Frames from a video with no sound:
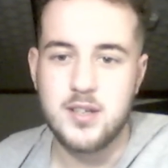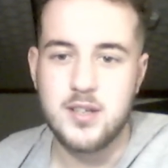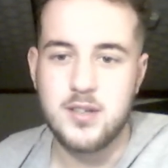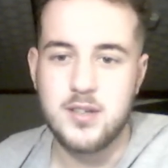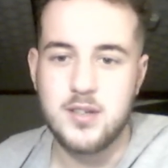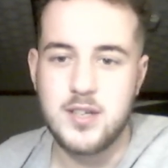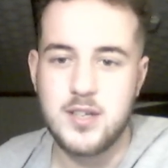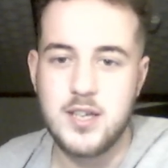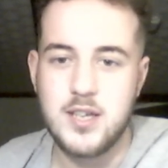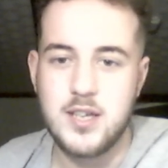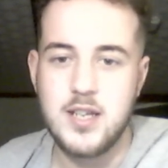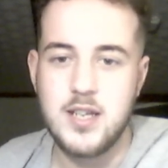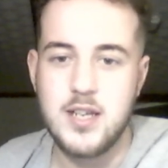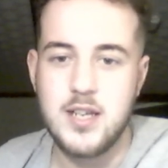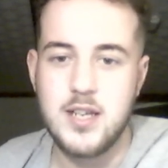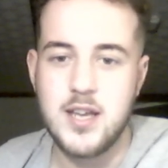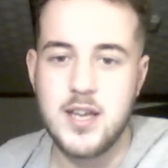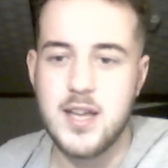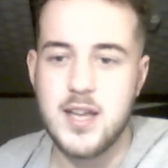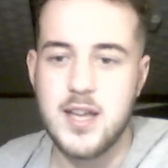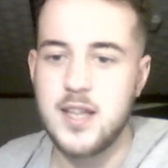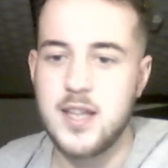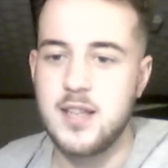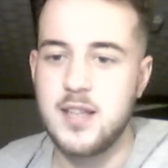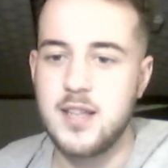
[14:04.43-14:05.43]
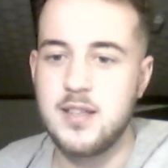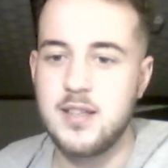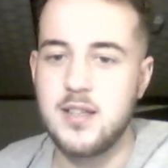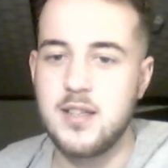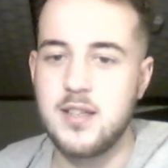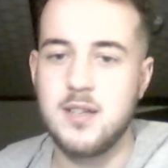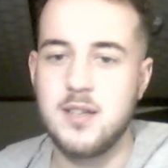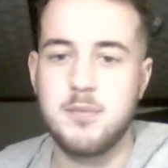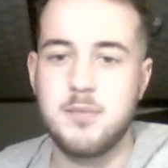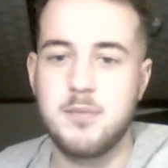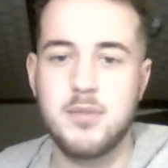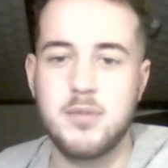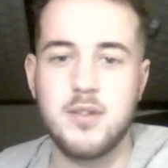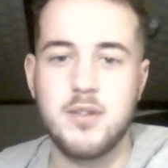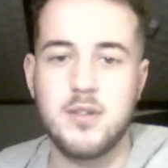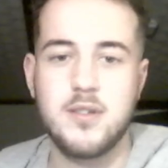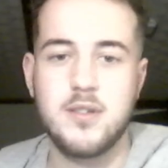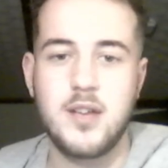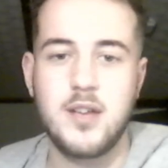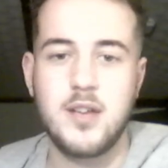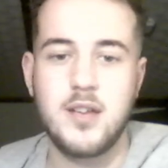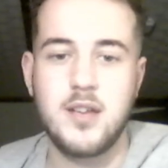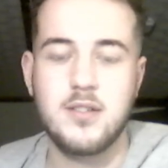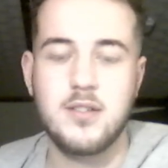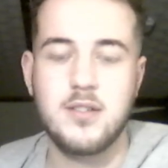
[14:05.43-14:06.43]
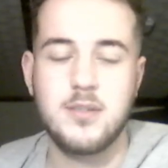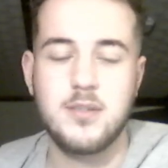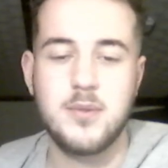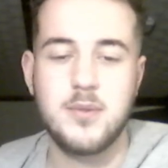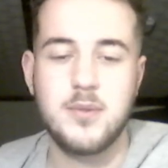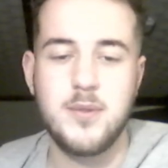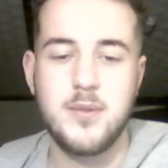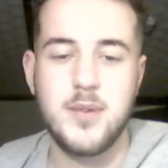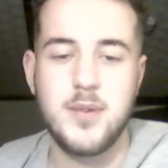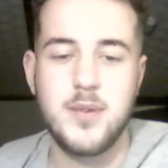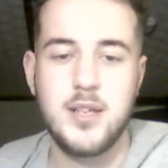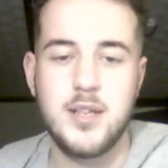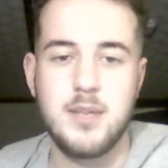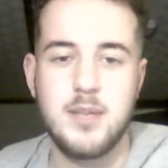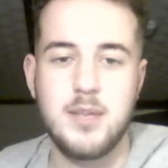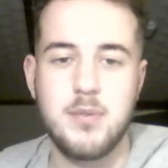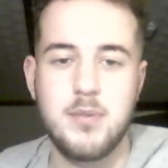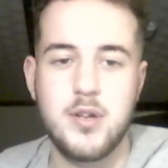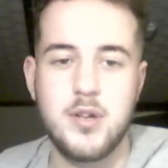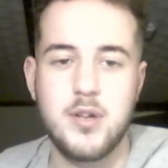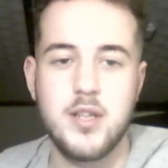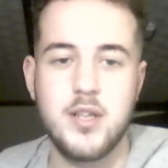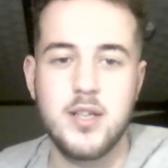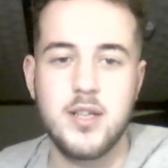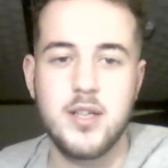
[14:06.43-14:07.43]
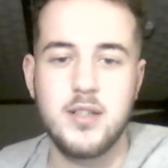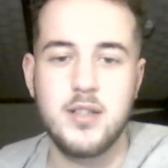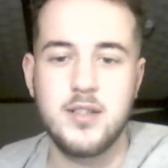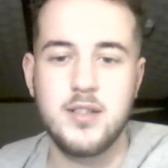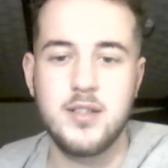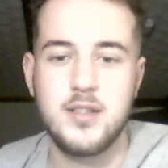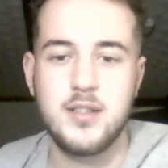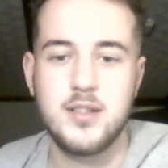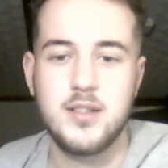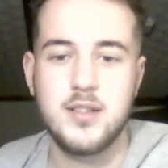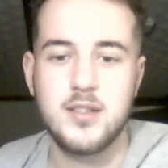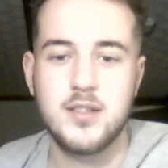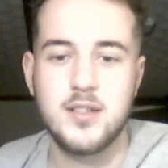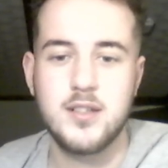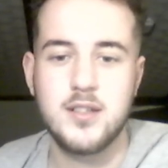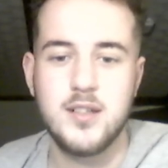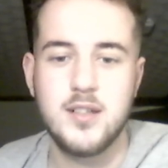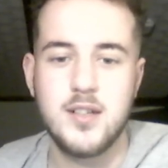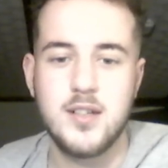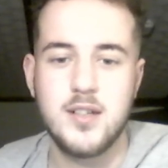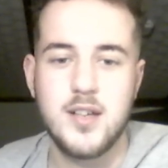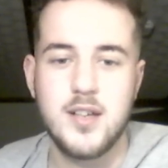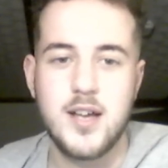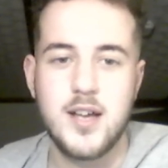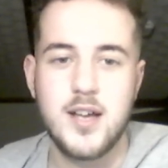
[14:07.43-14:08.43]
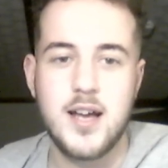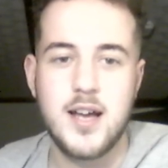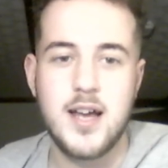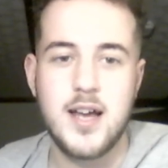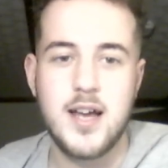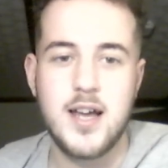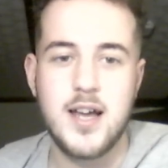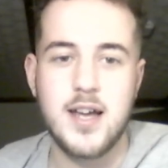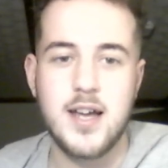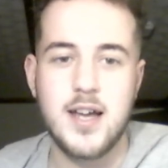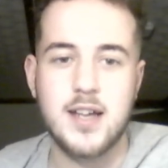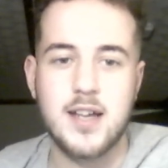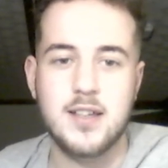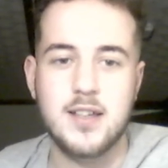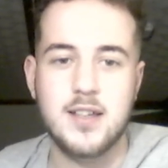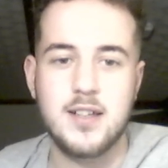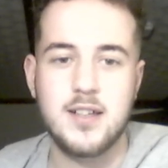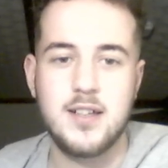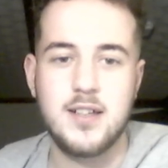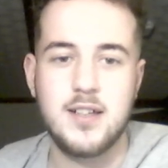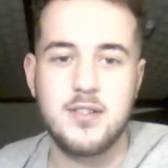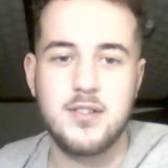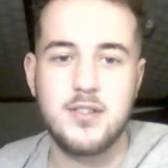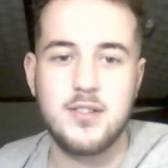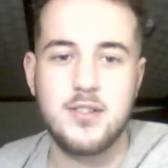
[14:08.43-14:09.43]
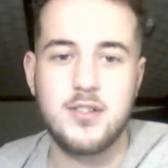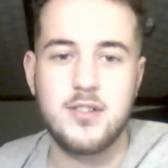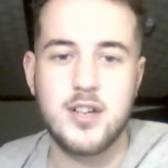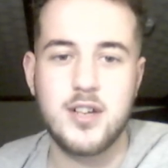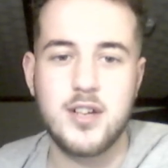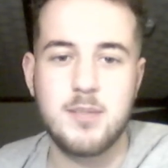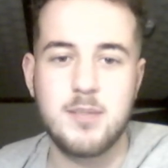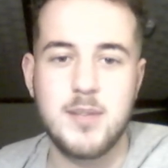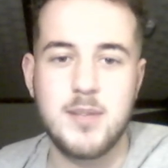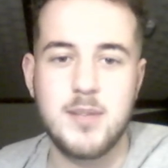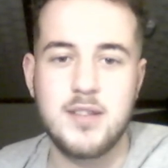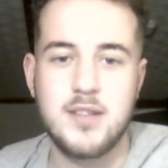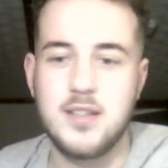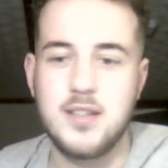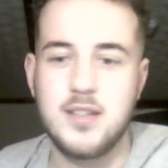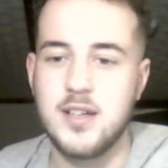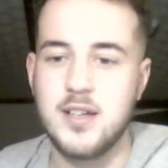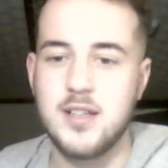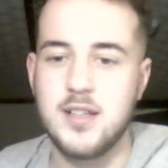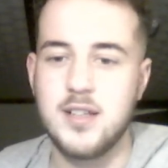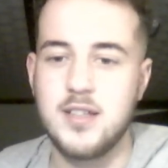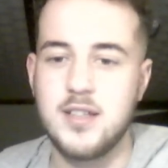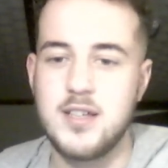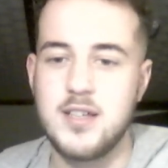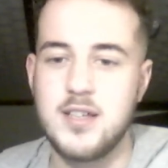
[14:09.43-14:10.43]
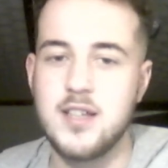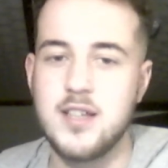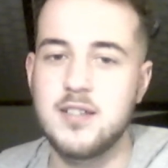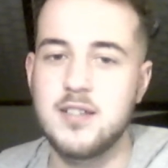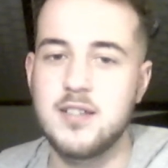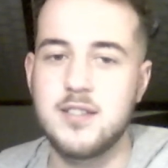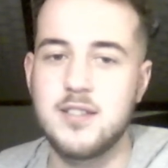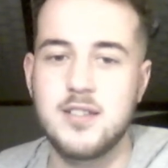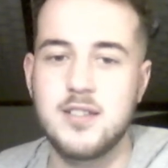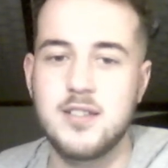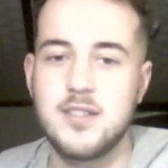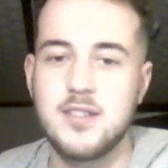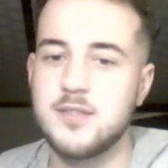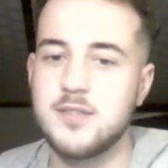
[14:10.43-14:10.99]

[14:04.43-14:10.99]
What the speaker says: King here. Perfect, so we win the pawn. Ah, a little checkmating ideas.